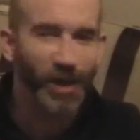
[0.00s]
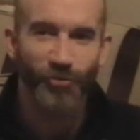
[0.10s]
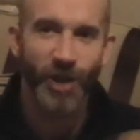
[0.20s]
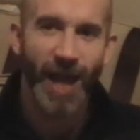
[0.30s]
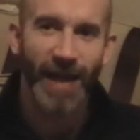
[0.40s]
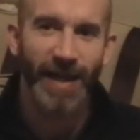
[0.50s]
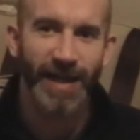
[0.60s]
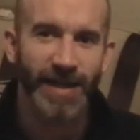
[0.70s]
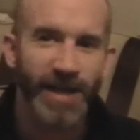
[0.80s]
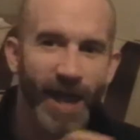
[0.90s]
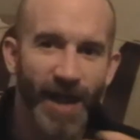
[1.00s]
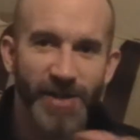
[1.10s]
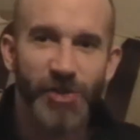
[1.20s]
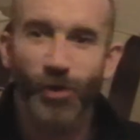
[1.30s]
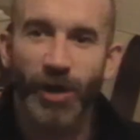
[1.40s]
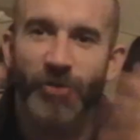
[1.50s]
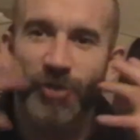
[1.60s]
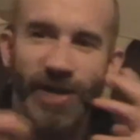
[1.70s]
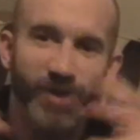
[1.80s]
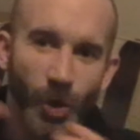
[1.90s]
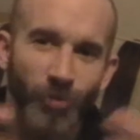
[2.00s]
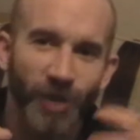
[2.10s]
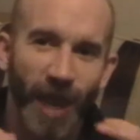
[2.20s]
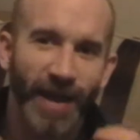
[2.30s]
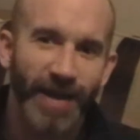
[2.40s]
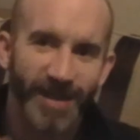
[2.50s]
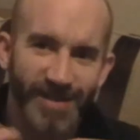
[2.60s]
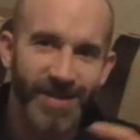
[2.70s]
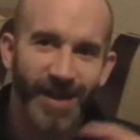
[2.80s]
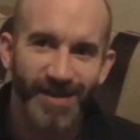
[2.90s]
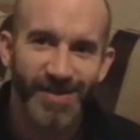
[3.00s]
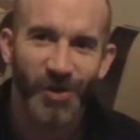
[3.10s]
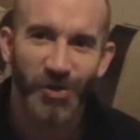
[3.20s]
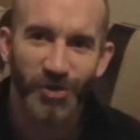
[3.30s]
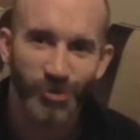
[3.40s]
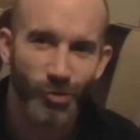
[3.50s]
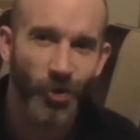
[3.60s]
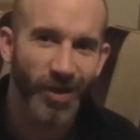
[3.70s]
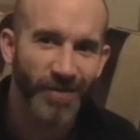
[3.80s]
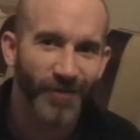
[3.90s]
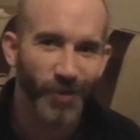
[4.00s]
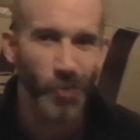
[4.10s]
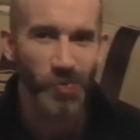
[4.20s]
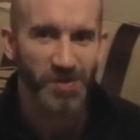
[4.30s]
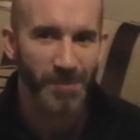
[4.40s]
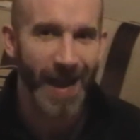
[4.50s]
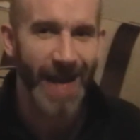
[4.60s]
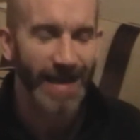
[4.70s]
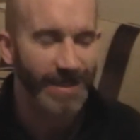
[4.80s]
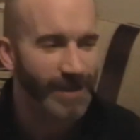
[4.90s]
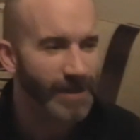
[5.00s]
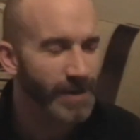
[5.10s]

reality, and he's trying to create his own reality inside his own drug-infused mind.